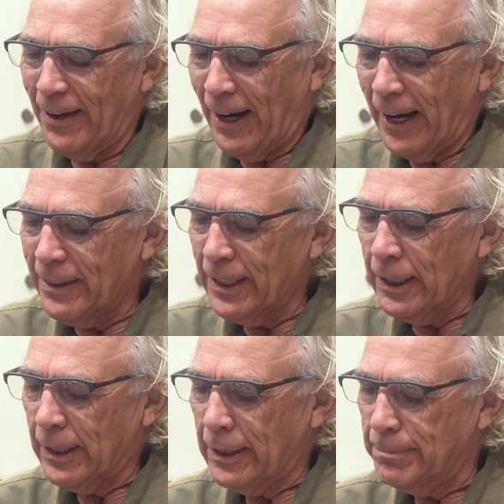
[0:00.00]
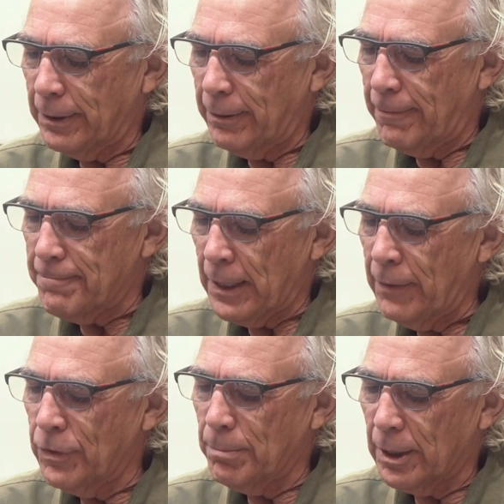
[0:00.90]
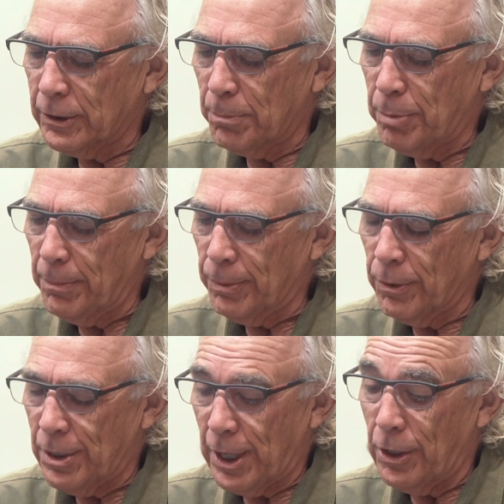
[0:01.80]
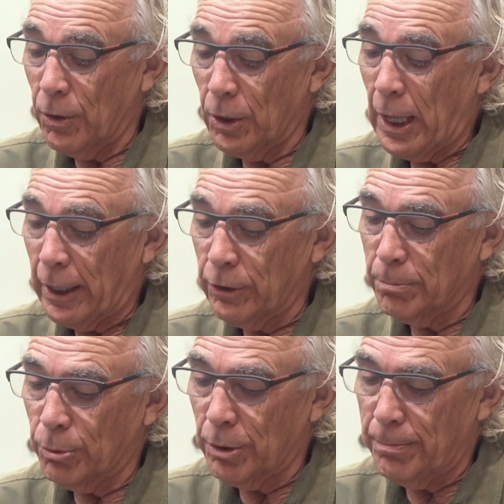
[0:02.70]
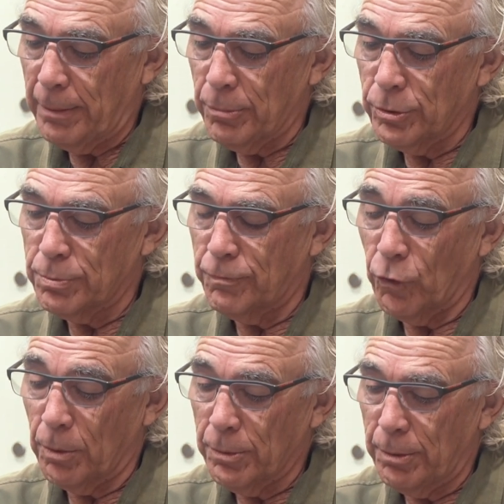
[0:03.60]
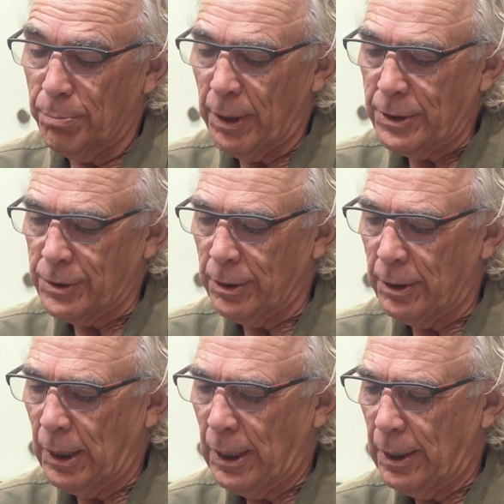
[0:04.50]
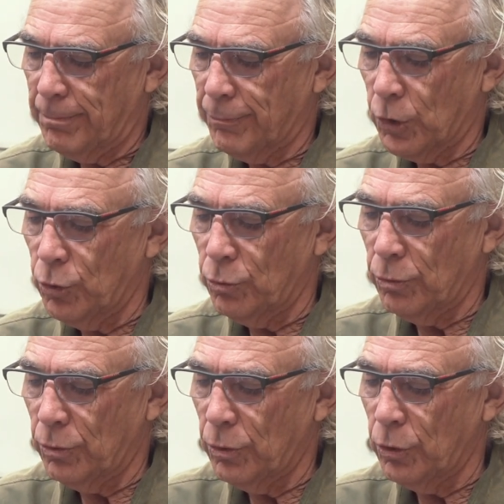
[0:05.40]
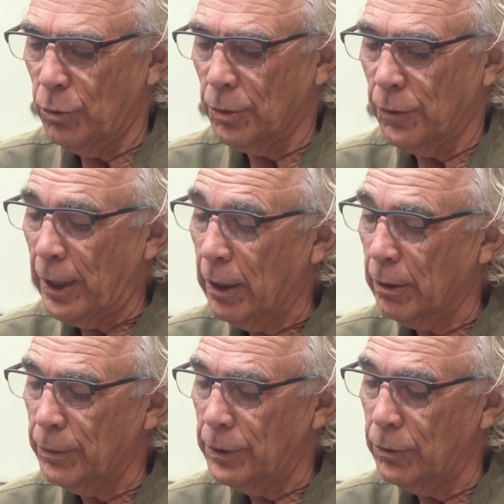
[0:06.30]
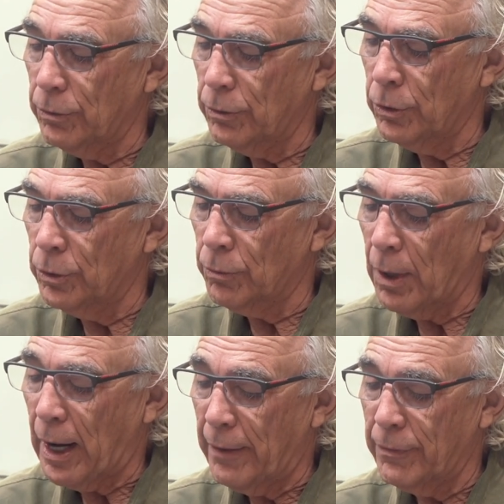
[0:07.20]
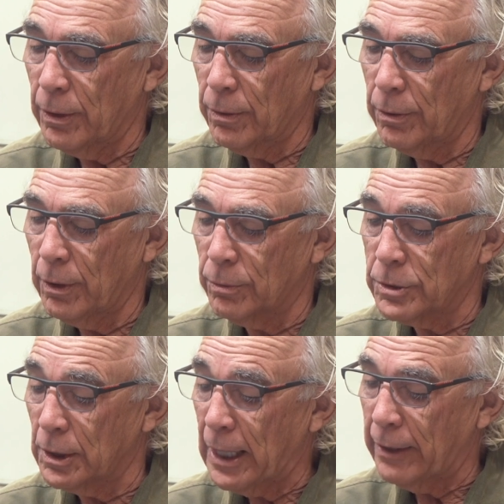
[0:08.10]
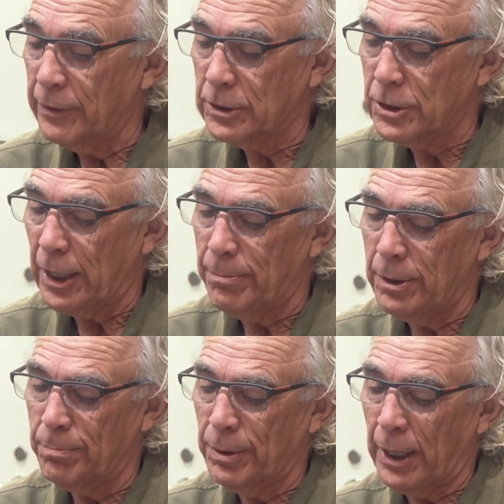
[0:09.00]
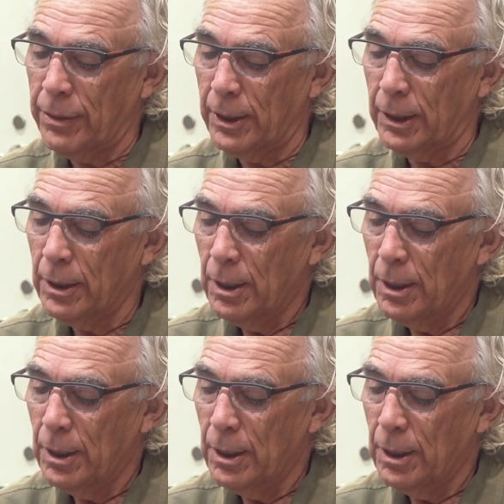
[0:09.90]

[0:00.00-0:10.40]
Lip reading: I think even among the people, and I know a lot of your board members, former and present, who were there when you arrived, there was a lot of excitement. But I think